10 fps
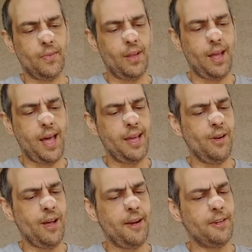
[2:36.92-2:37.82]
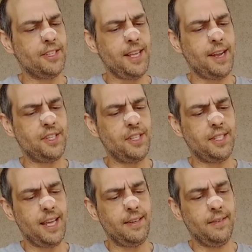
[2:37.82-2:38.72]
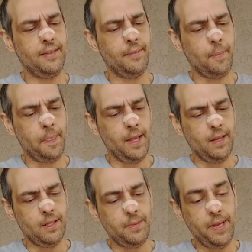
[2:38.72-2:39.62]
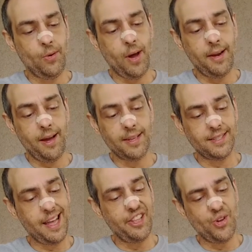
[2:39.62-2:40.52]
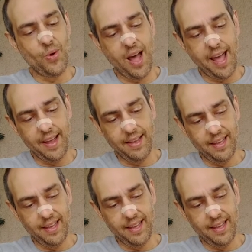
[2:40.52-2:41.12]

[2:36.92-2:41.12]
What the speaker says: I do not understand, she said. To be quite honest, neither do I.